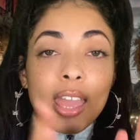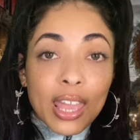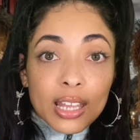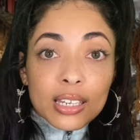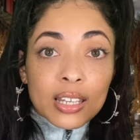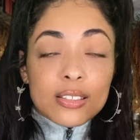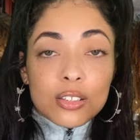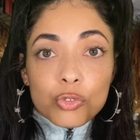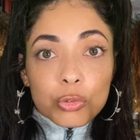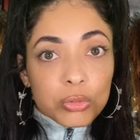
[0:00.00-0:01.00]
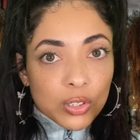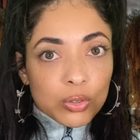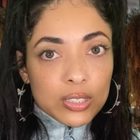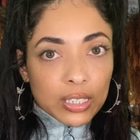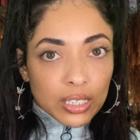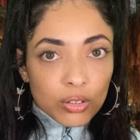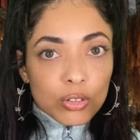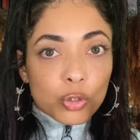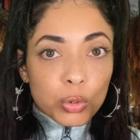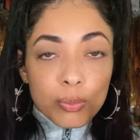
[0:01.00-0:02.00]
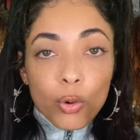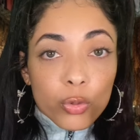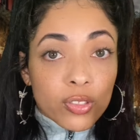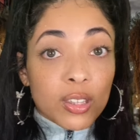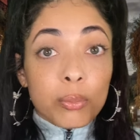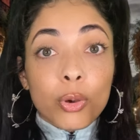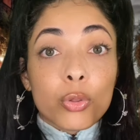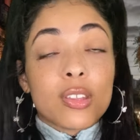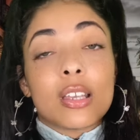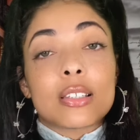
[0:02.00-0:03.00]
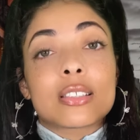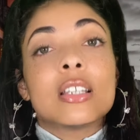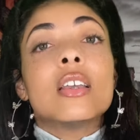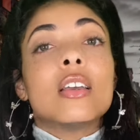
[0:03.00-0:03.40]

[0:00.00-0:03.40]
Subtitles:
and Ancestry results together. So we both did both tests.